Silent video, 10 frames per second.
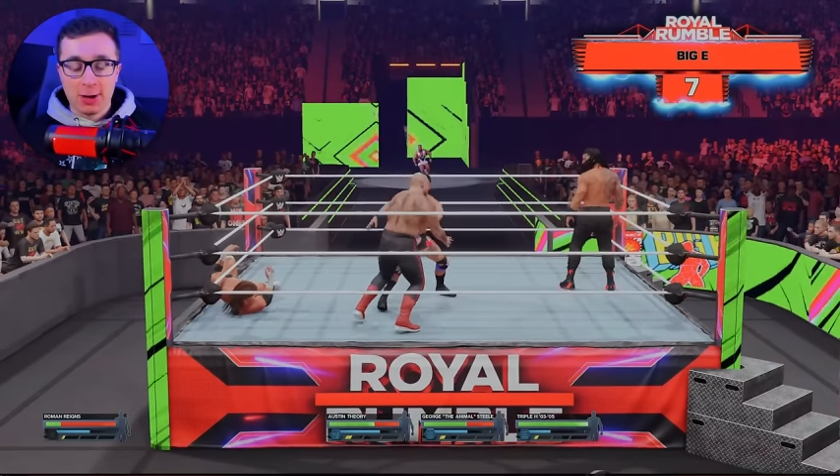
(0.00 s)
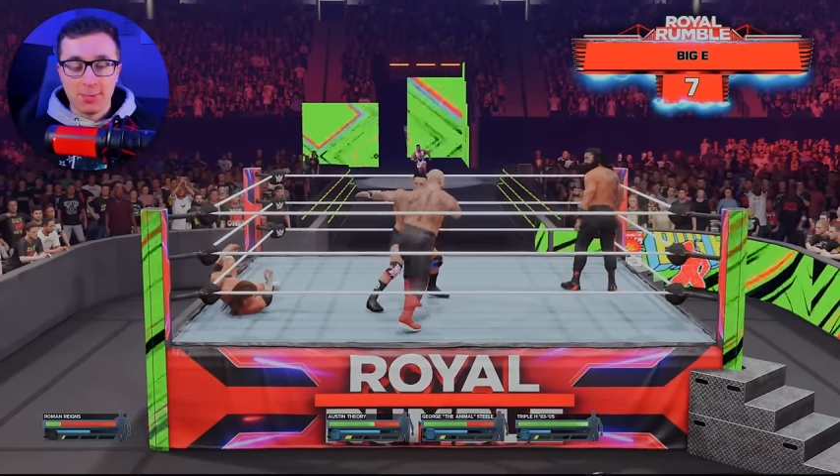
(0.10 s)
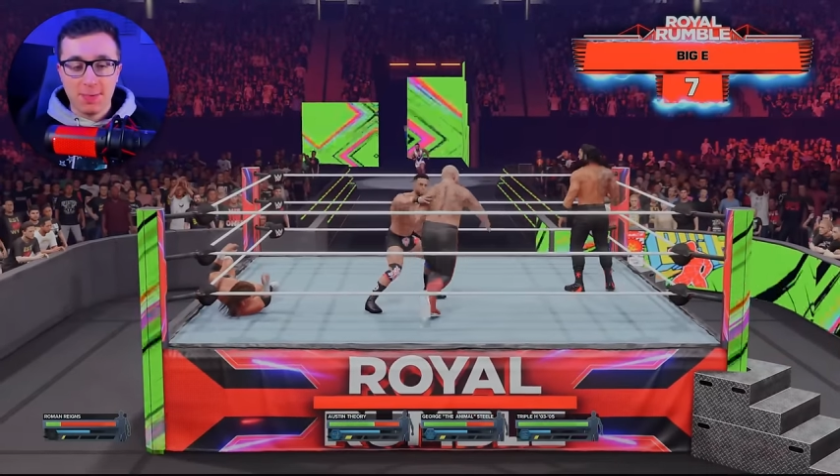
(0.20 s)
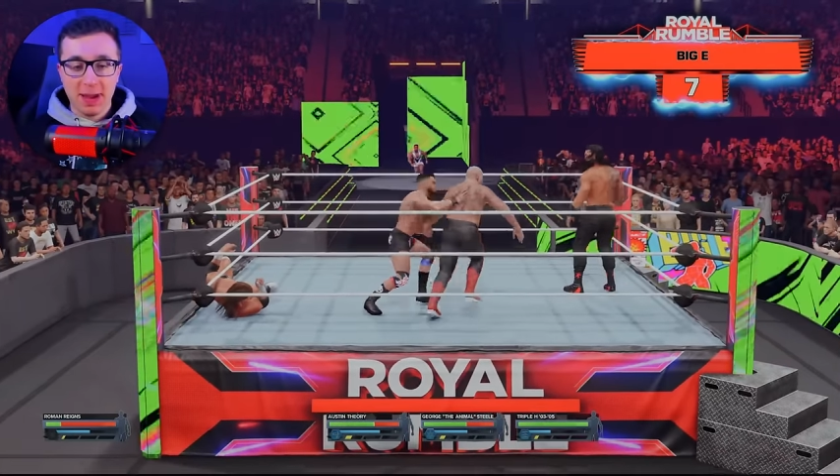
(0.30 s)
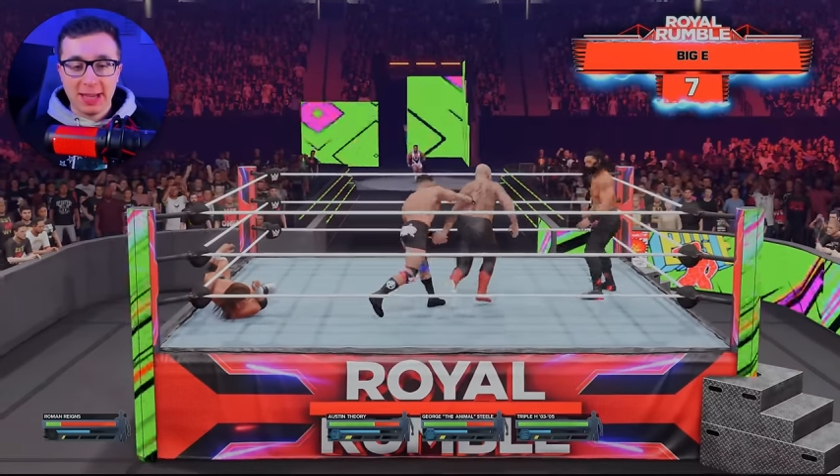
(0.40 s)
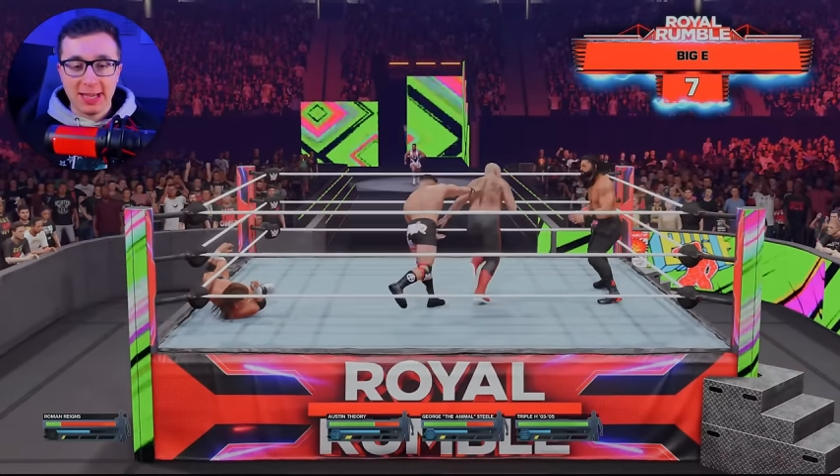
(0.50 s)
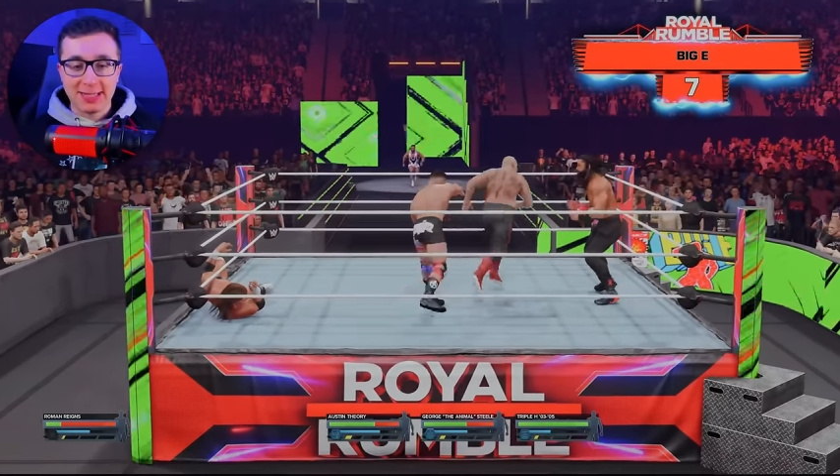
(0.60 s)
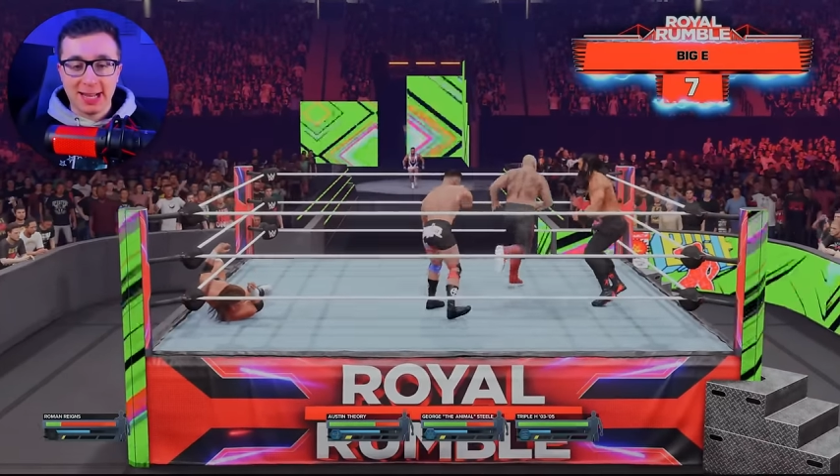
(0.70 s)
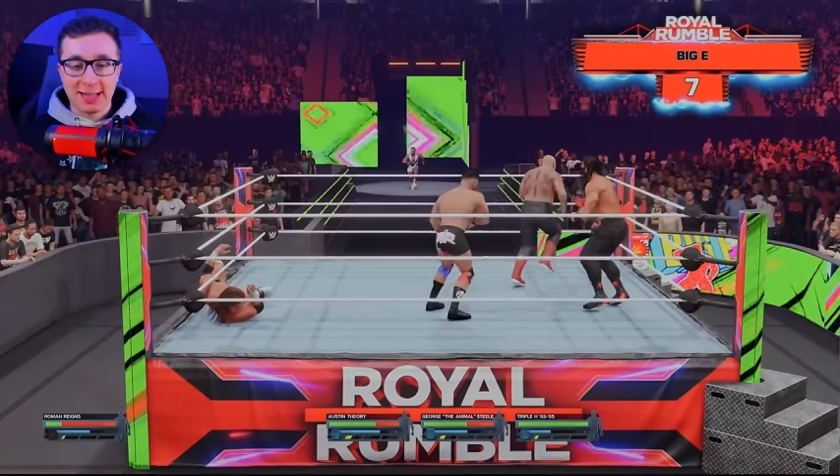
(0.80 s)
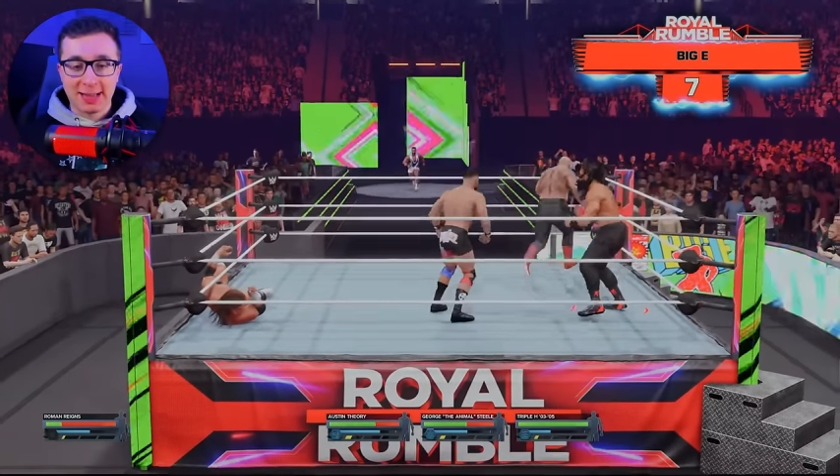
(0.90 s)
and Big
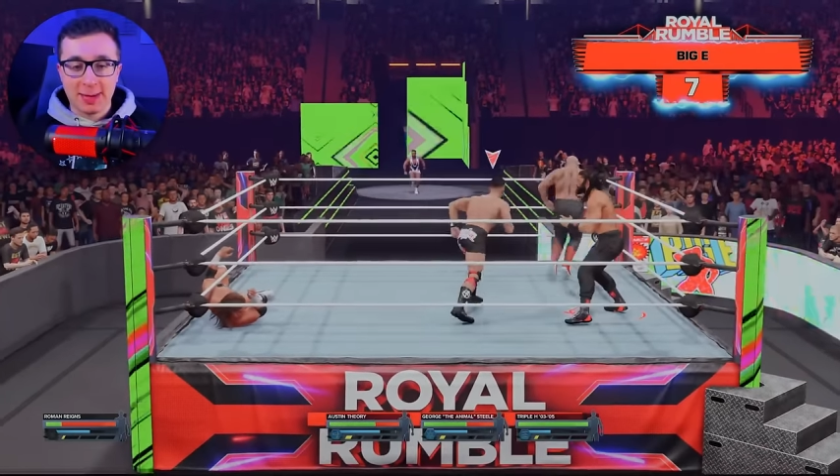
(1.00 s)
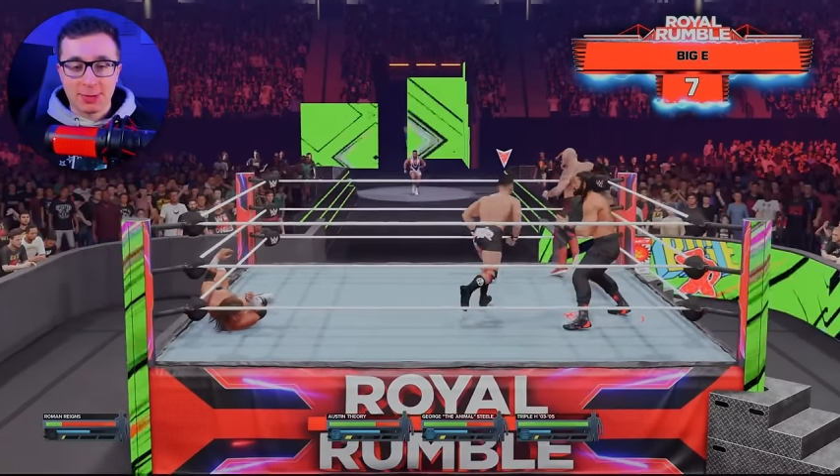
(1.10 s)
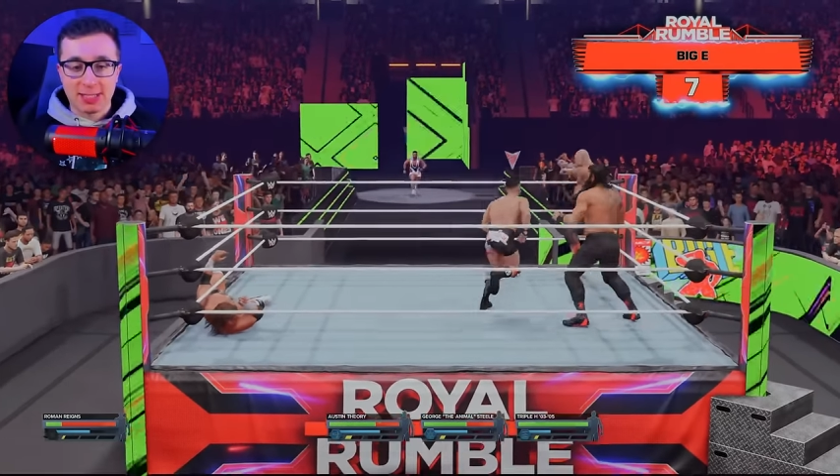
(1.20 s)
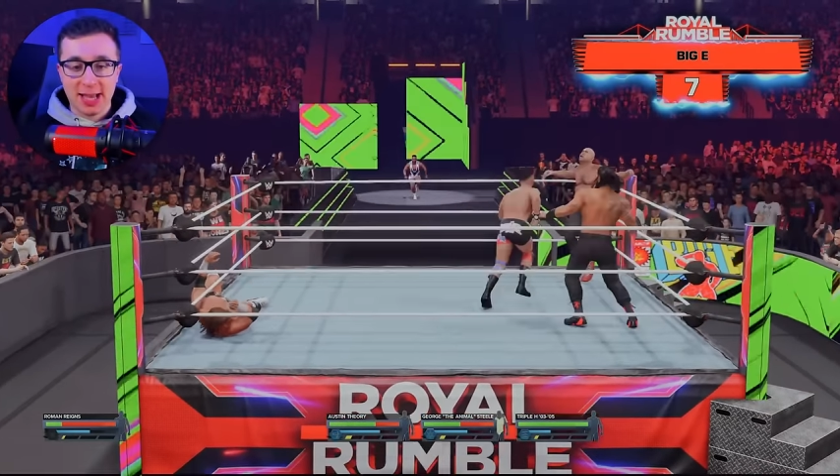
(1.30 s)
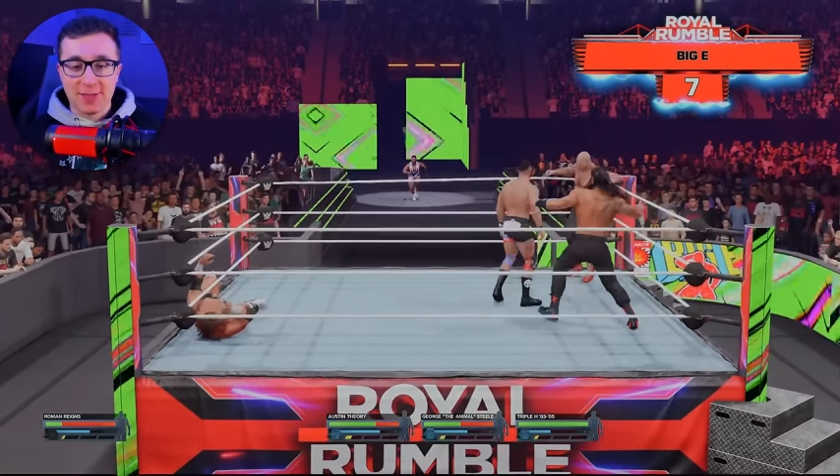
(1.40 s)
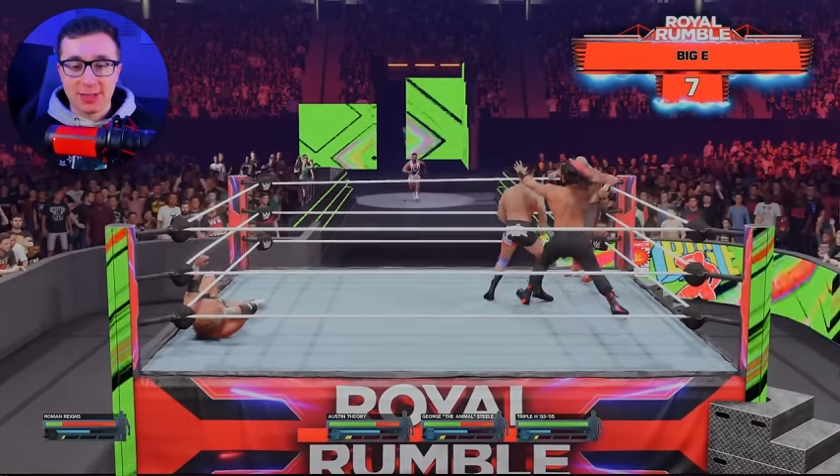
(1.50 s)
E's in at the number seven